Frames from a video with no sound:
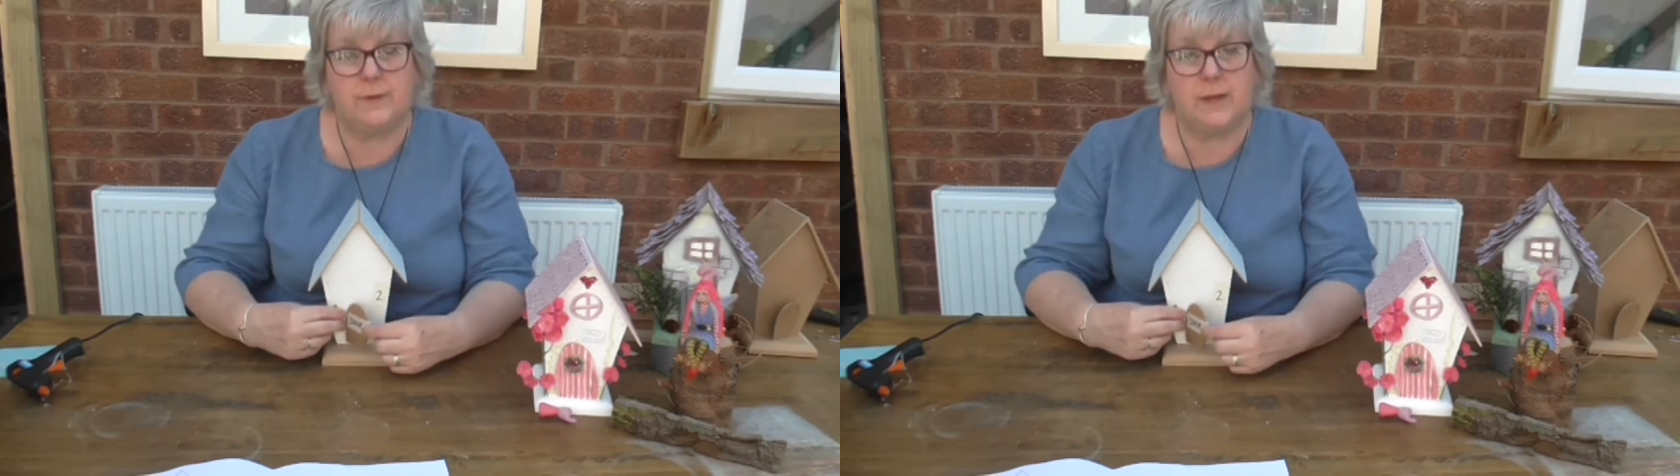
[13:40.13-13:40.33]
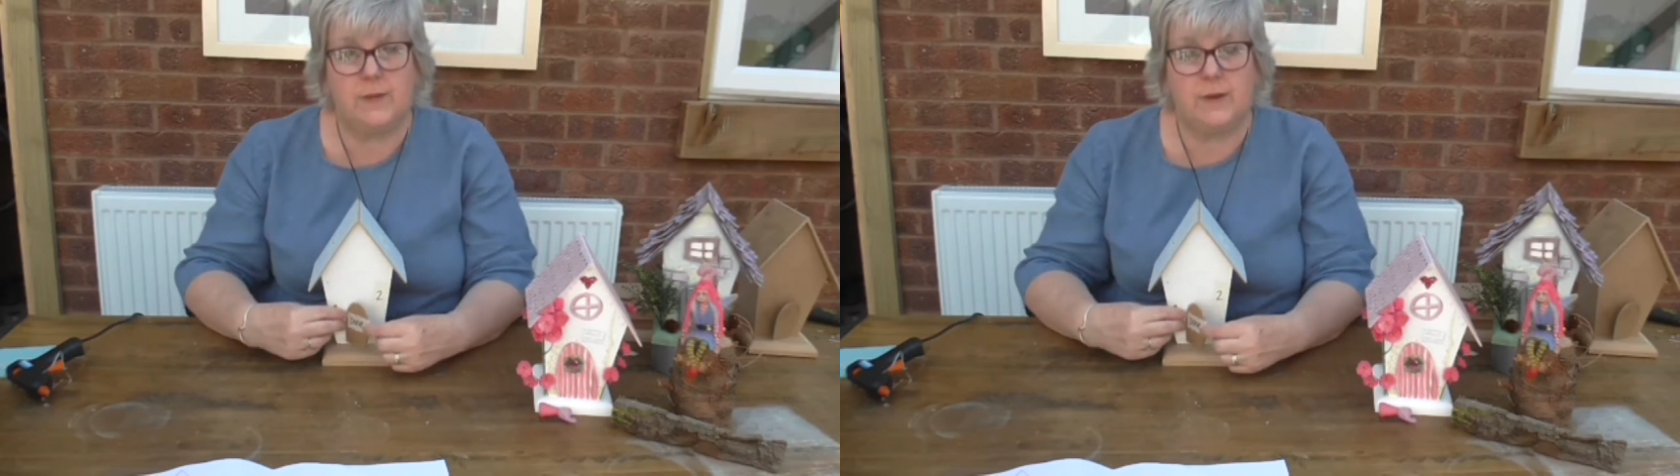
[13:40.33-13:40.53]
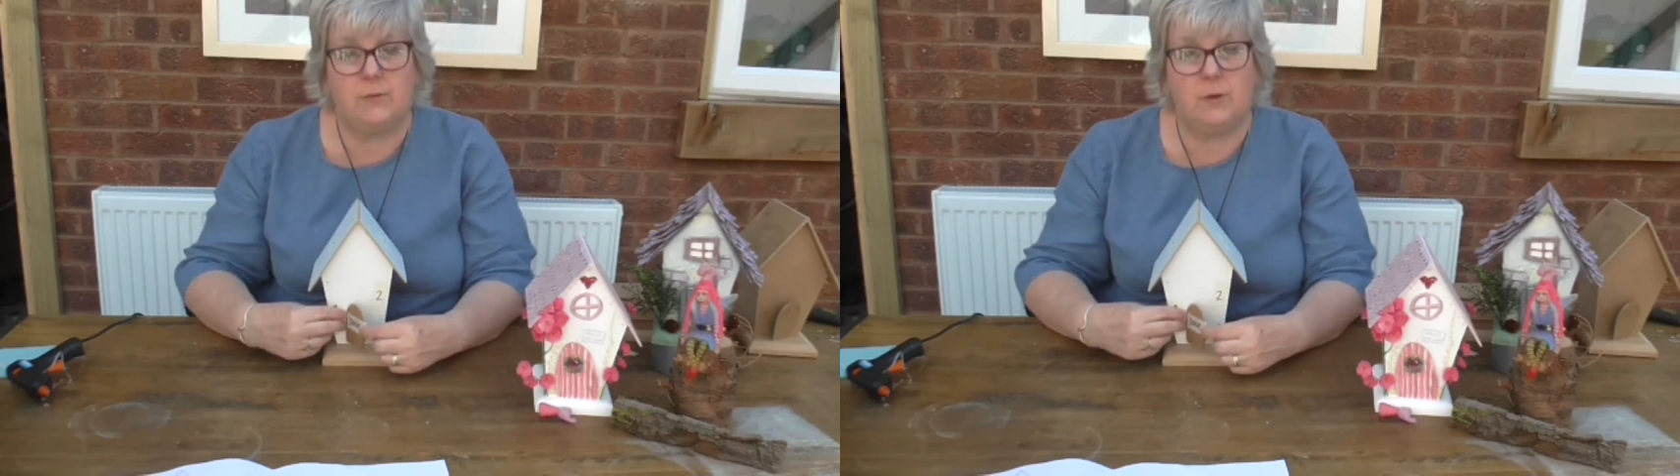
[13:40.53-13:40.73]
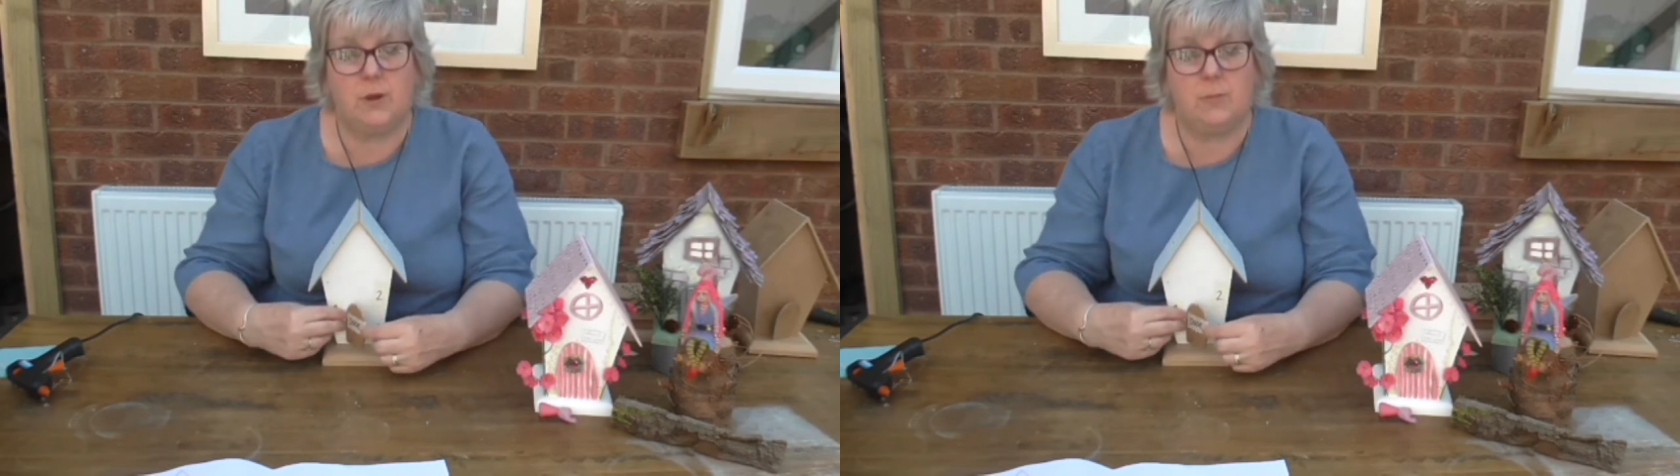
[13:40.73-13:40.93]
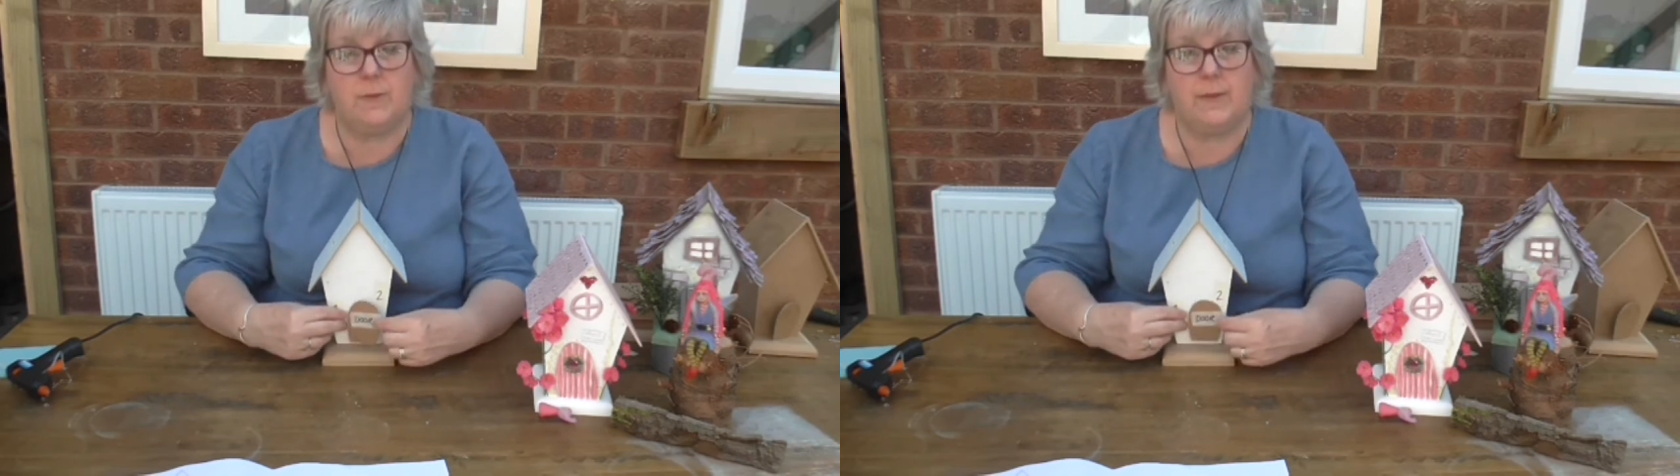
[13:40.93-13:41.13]
and then it will
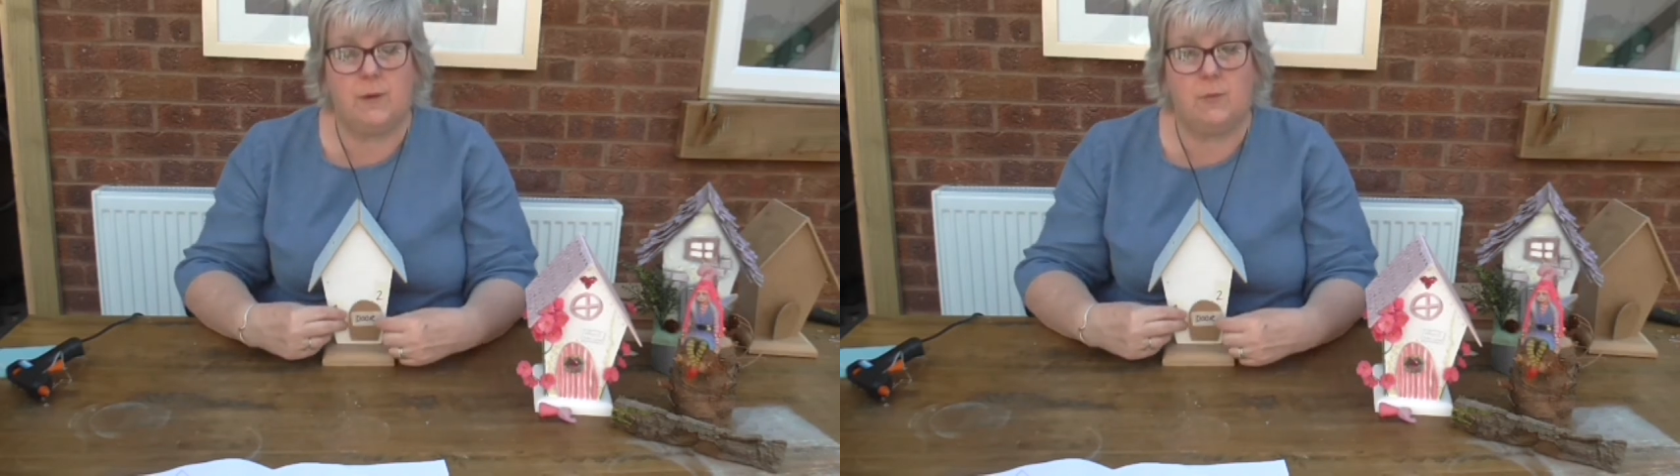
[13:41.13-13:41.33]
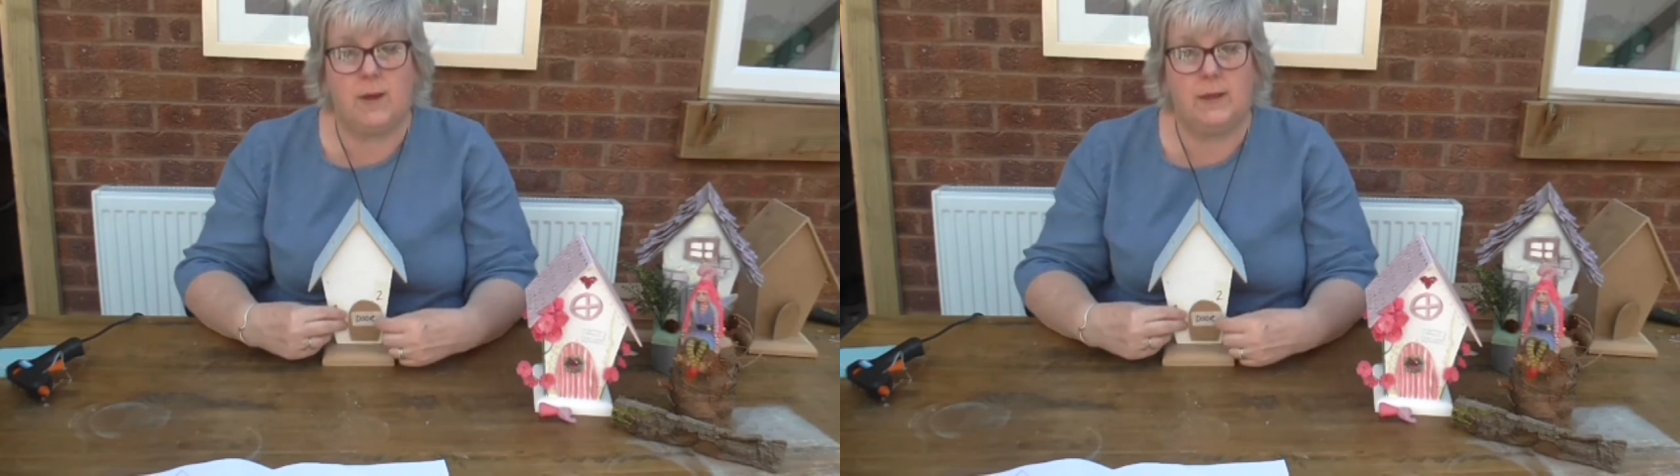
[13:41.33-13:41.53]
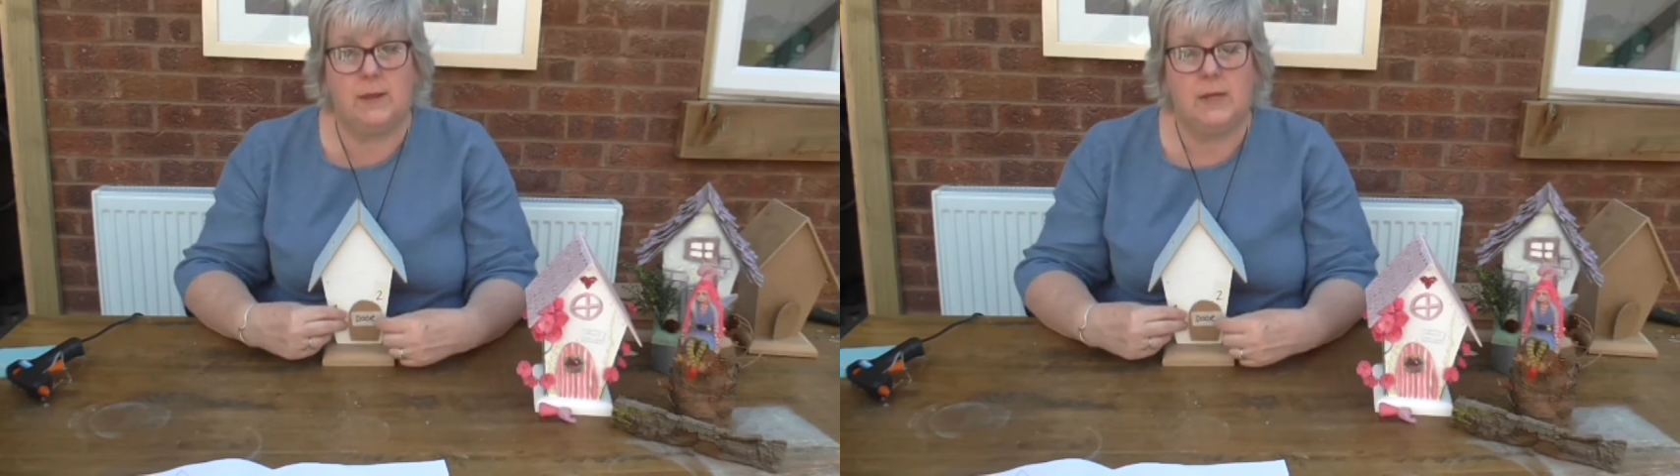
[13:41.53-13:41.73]
open that way.